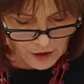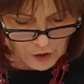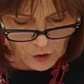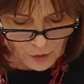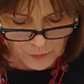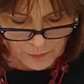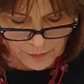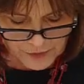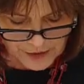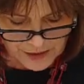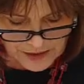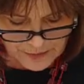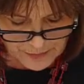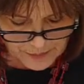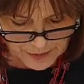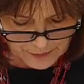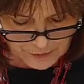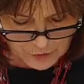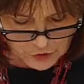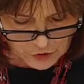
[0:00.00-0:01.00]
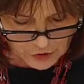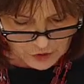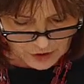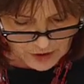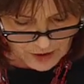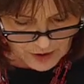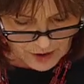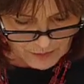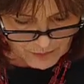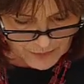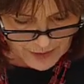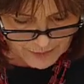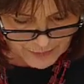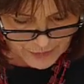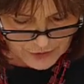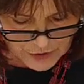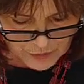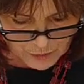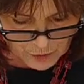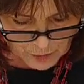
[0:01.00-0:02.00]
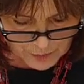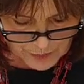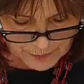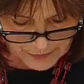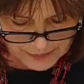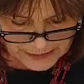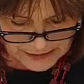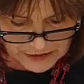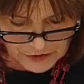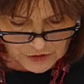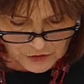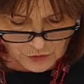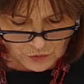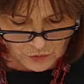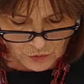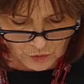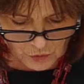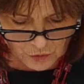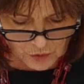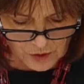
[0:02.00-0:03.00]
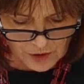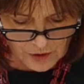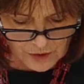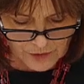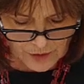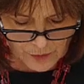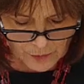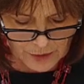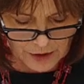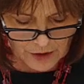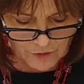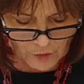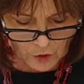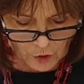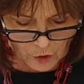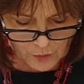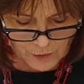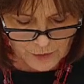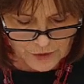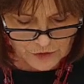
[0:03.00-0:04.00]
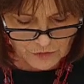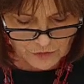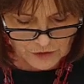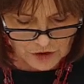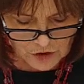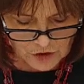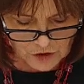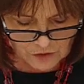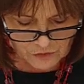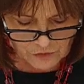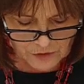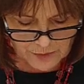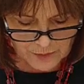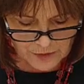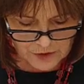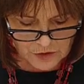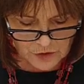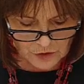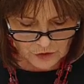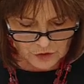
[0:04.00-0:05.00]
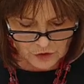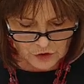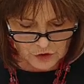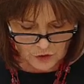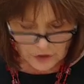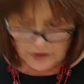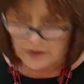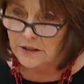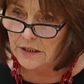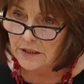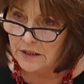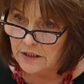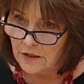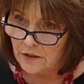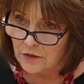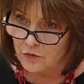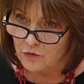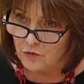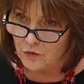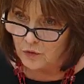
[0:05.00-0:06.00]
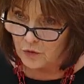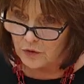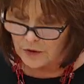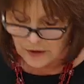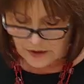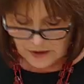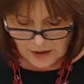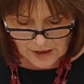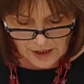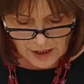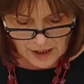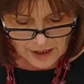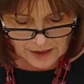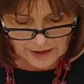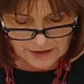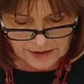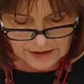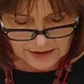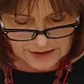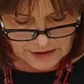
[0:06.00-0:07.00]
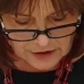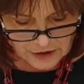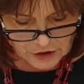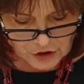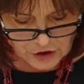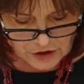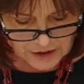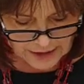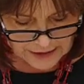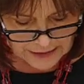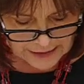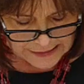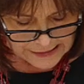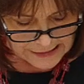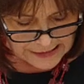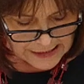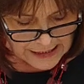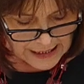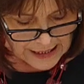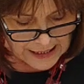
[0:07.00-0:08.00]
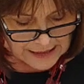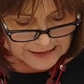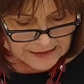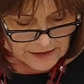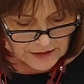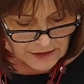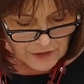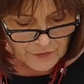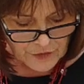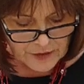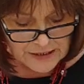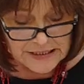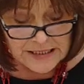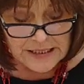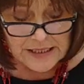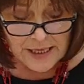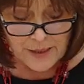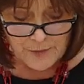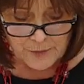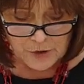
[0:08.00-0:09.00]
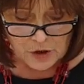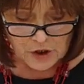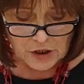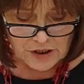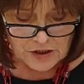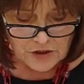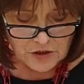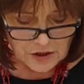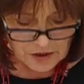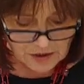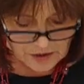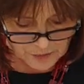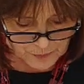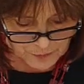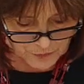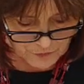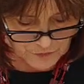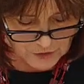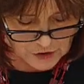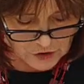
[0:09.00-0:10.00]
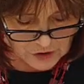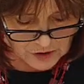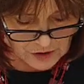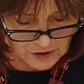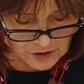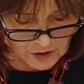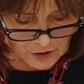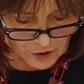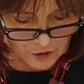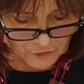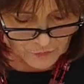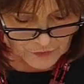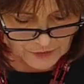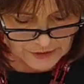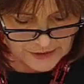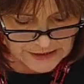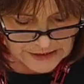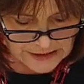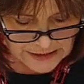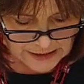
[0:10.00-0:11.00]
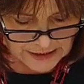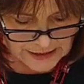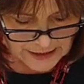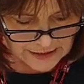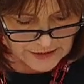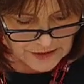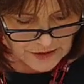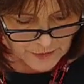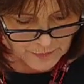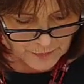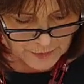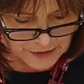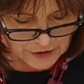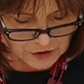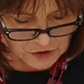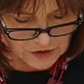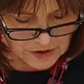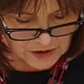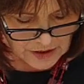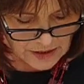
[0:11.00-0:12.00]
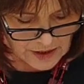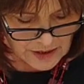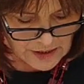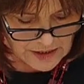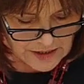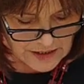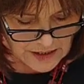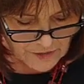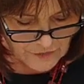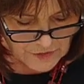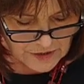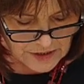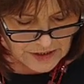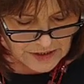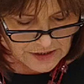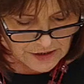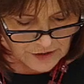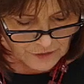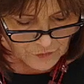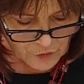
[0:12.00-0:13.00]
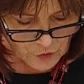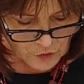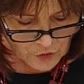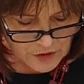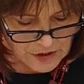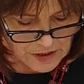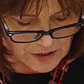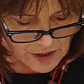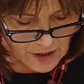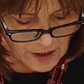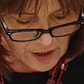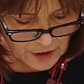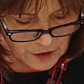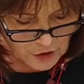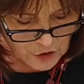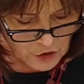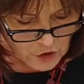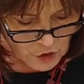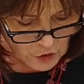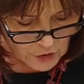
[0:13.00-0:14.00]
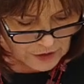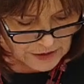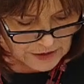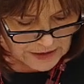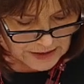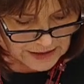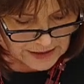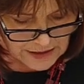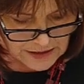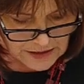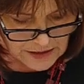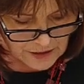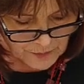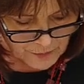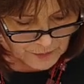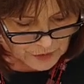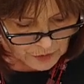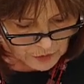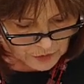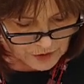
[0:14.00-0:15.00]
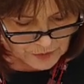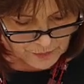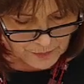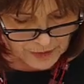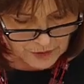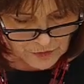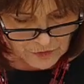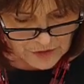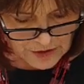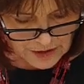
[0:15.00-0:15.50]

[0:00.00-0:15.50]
are complex, but I'm sure members will be pleased to know that we have almost reached an agreement on joint data controller and data sharing, and deliver a step change in the provision of holistic cancer patient services. And of course, our joint £18 million